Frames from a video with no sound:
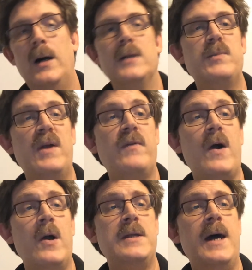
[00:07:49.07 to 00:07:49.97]

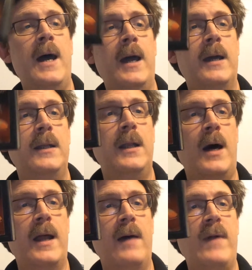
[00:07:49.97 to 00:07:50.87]
Spitfire Attack, did
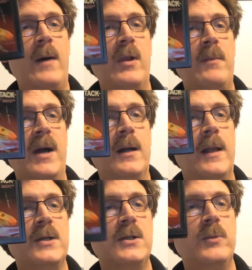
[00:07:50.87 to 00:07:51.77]
not have that one in my
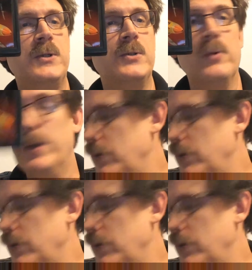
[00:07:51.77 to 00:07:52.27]
collection, which is really